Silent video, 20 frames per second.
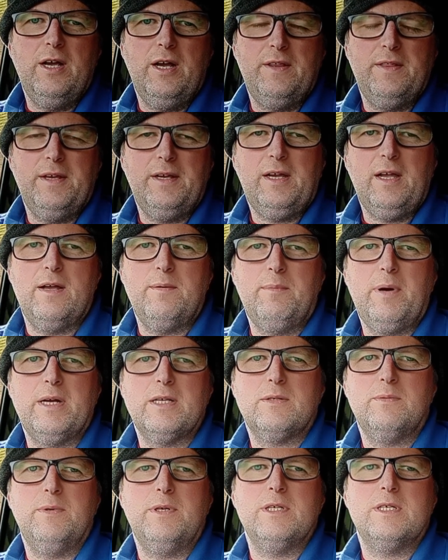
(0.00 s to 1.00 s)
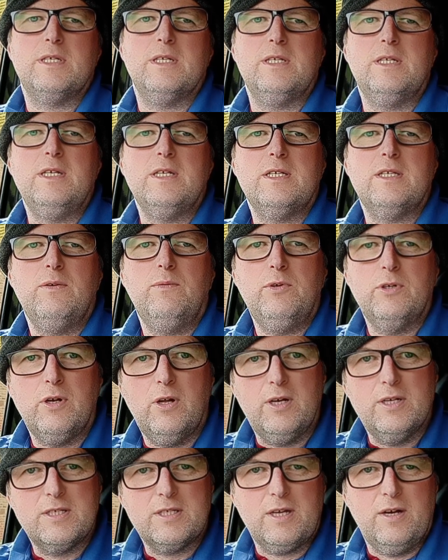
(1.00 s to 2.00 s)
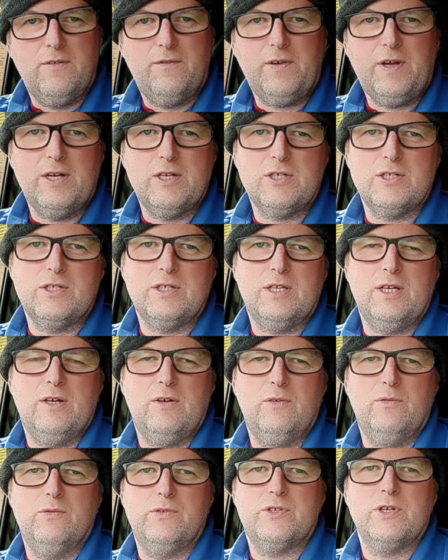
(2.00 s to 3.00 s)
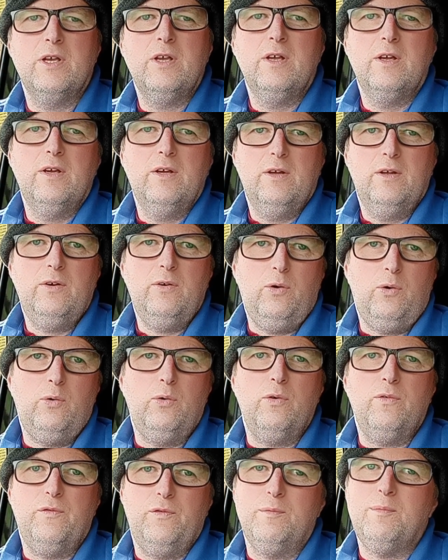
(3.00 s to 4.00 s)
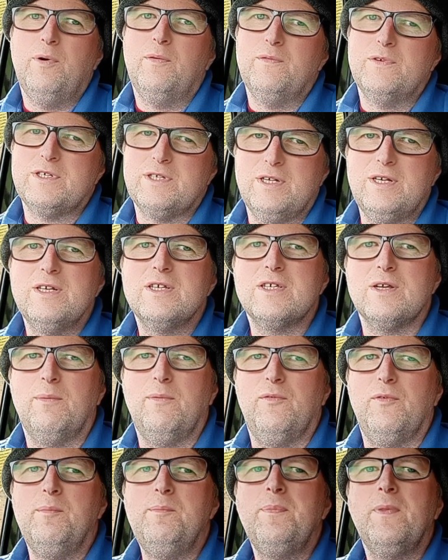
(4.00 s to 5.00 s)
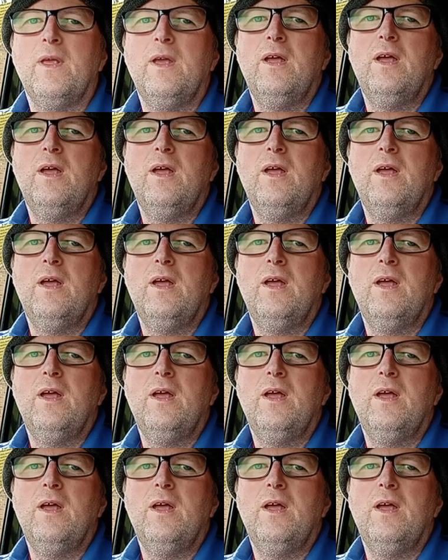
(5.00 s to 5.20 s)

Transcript: and they came back to me and said yes, they would like scarification to their lawns. Not all of them, obviously, some of them.